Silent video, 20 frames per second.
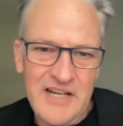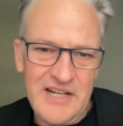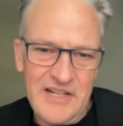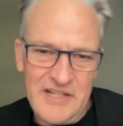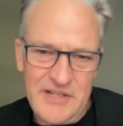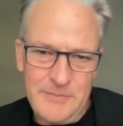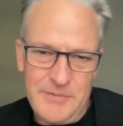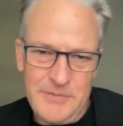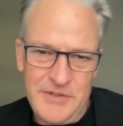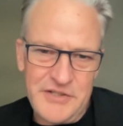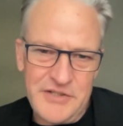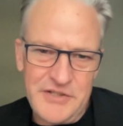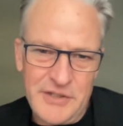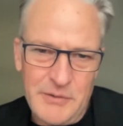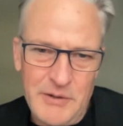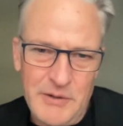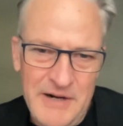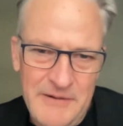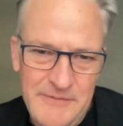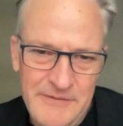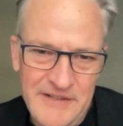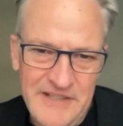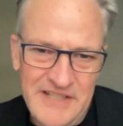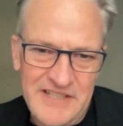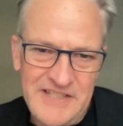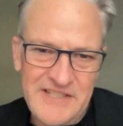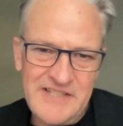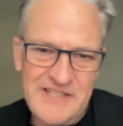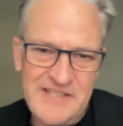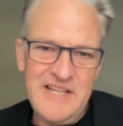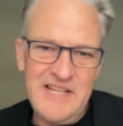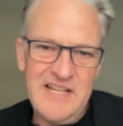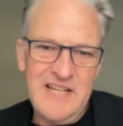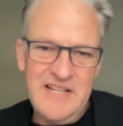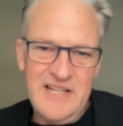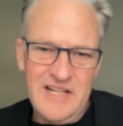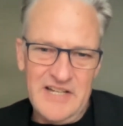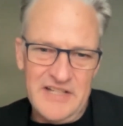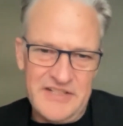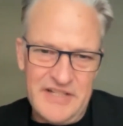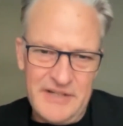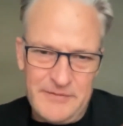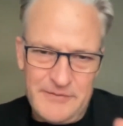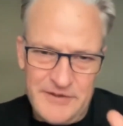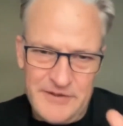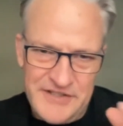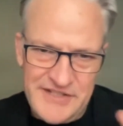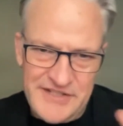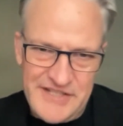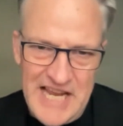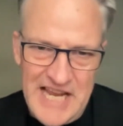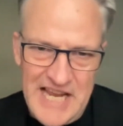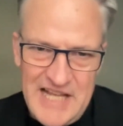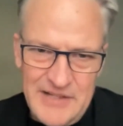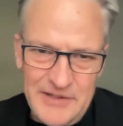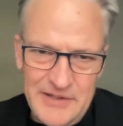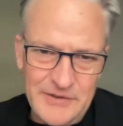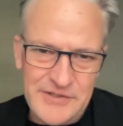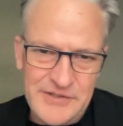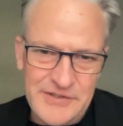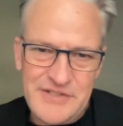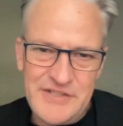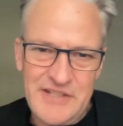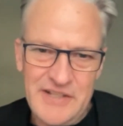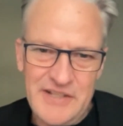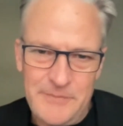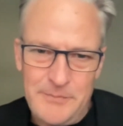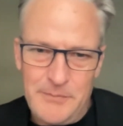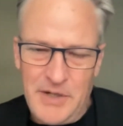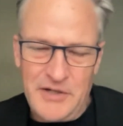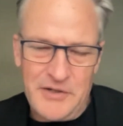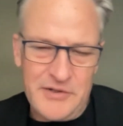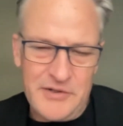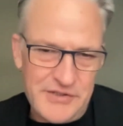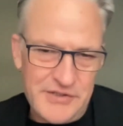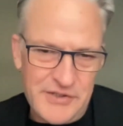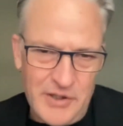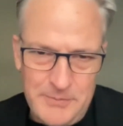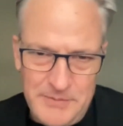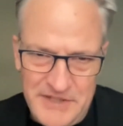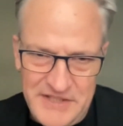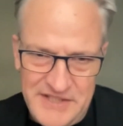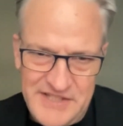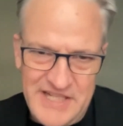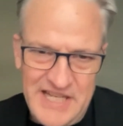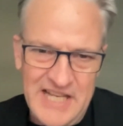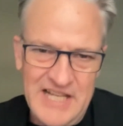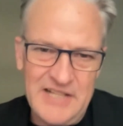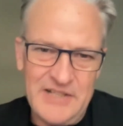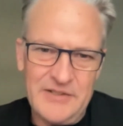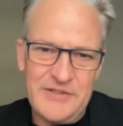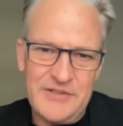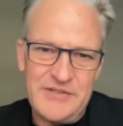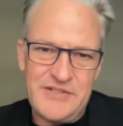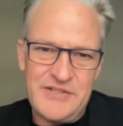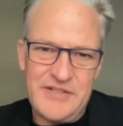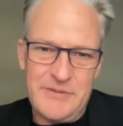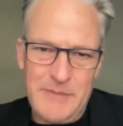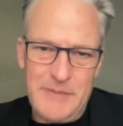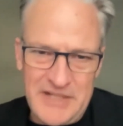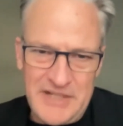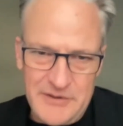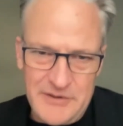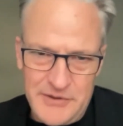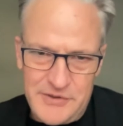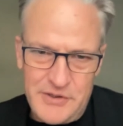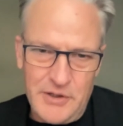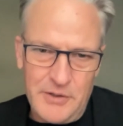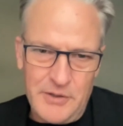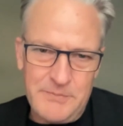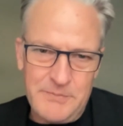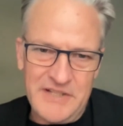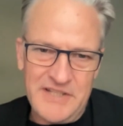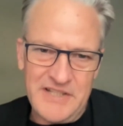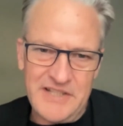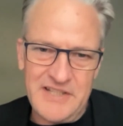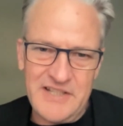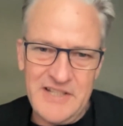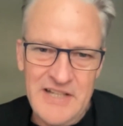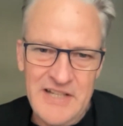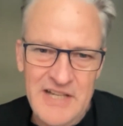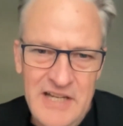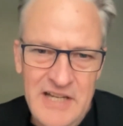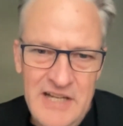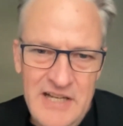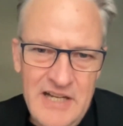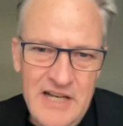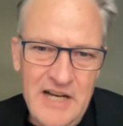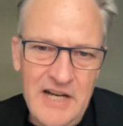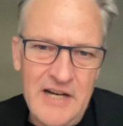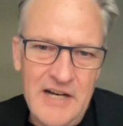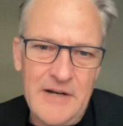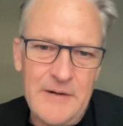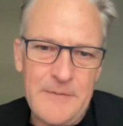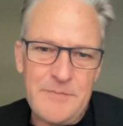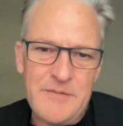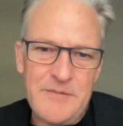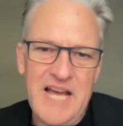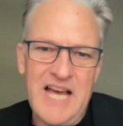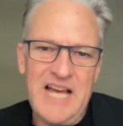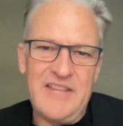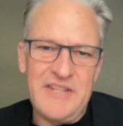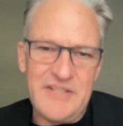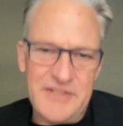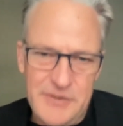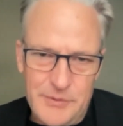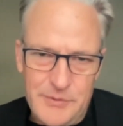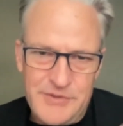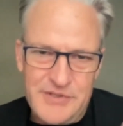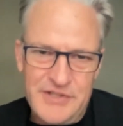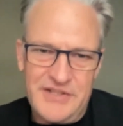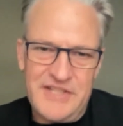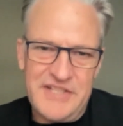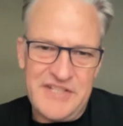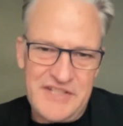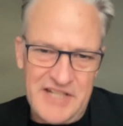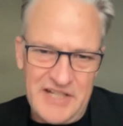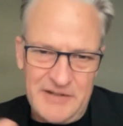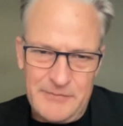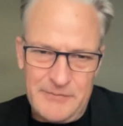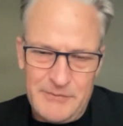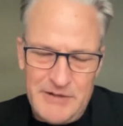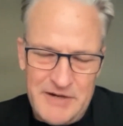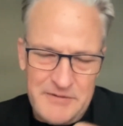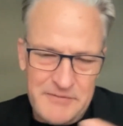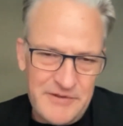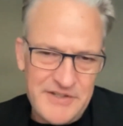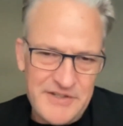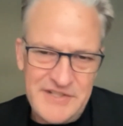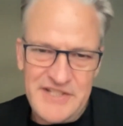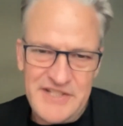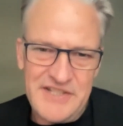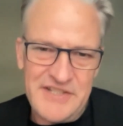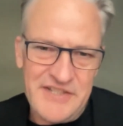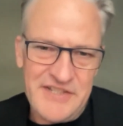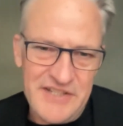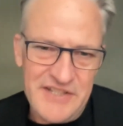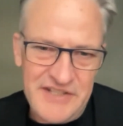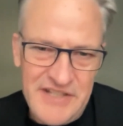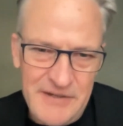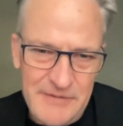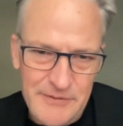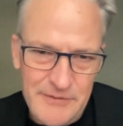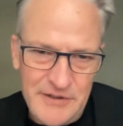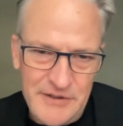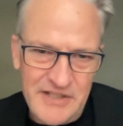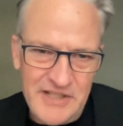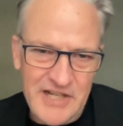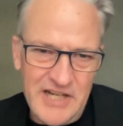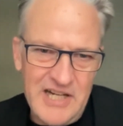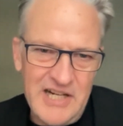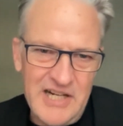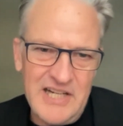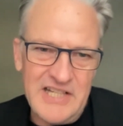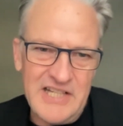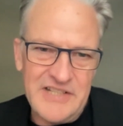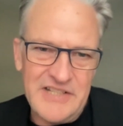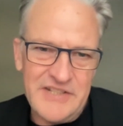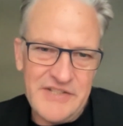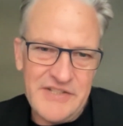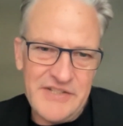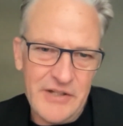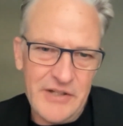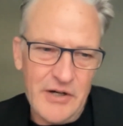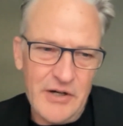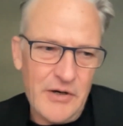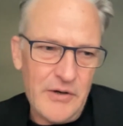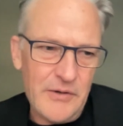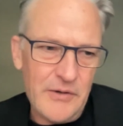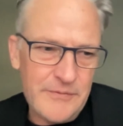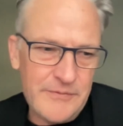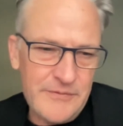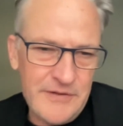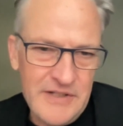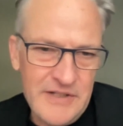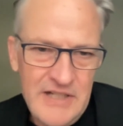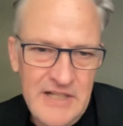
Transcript: computer graphics at different scales, microscopic scales to macroscopic. And there's also these kind of references to different kinds of